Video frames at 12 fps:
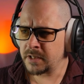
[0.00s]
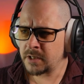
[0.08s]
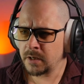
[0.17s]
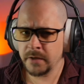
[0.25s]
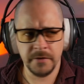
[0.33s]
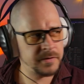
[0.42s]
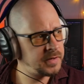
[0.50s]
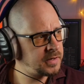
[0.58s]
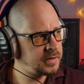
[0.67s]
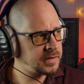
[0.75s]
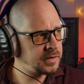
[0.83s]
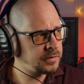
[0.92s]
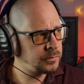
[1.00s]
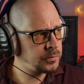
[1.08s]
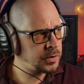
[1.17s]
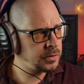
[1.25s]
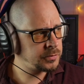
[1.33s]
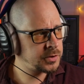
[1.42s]
It's a lot thinner than the
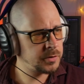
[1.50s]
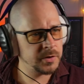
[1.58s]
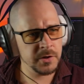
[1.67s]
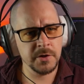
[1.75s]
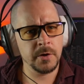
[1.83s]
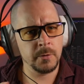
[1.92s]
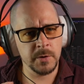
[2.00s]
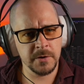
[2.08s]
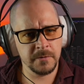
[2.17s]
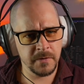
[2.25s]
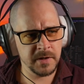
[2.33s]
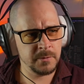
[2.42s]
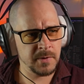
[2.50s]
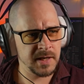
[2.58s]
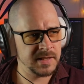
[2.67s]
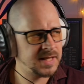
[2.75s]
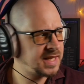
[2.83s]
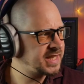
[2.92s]
Rode, so it doesn't always fit
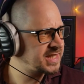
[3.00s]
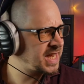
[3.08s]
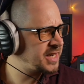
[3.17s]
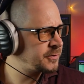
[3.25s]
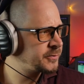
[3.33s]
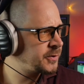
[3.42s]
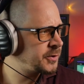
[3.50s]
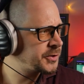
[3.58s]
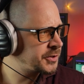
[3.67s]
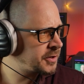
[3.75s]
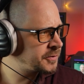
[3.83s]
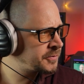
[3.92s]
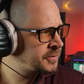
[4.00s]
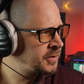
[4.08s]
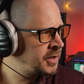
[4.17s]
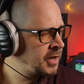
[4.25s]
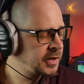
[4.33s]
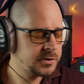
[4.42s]
right. Like it kind of falls off.
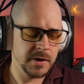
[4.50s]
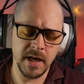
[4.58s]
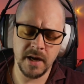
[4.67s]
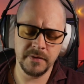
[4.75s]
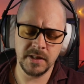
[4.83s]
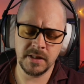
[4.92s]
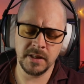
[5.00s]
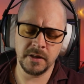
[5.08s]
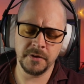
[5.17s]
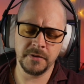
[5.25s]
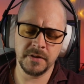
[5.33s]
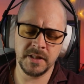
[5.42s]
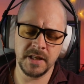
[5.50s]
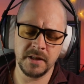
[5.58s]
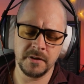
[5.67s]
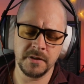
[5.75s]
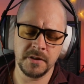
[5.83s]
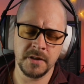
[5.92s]
So you have these little
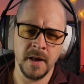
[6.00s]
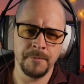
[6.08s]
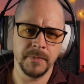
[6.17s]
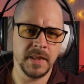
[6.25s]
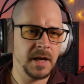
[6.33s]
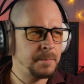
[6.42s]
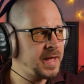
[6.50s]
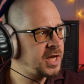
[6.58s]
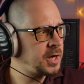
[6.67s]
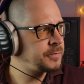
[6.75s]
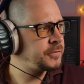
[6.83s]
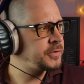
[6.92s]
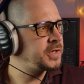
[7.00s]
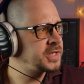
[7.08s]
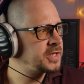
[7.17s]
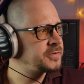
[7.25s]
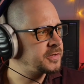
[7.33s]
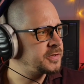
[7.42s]
stickers that make up for the
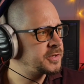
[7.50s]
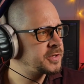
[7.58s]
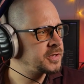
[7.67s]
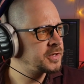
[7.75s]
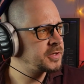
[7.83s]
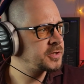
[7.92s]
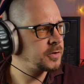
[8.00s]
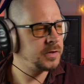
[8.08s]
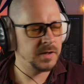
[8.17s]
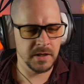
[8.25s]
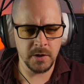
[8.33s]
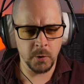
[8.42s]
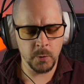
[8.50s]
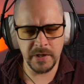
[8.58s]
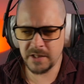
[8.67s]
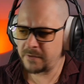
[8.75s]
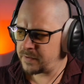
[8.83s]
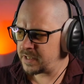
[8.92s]
difference. So it
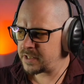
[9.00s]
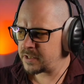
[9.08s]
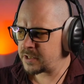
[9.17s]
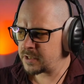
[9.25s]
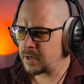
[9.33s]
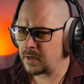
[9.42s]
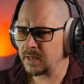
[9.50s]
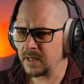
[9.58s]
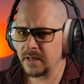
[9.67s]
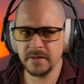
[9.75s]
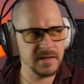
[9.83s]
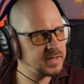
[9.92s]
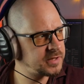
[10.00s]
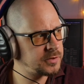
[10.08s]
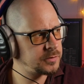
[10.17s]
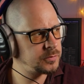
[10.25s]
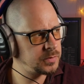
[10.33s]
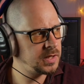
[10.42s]
always fits snugly. I think it's
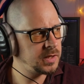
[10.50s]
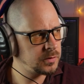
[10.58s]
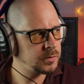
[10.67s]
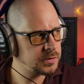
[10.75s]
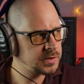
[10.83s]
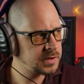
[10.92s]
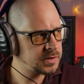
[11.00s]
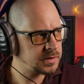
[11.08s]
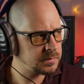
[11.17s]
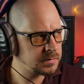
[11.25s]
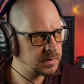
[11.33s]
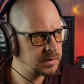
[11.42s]
a really cool system.